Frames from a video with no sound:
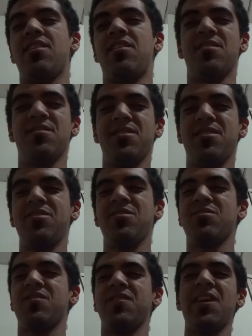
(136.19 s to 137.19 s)
all the
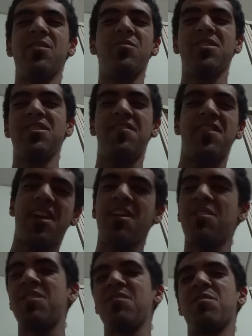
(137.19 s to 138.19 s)
units of light will leave that
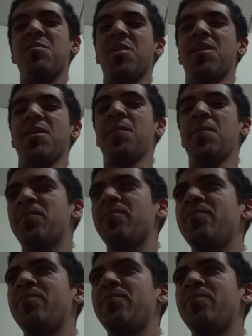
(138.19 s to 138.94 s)
area of the body.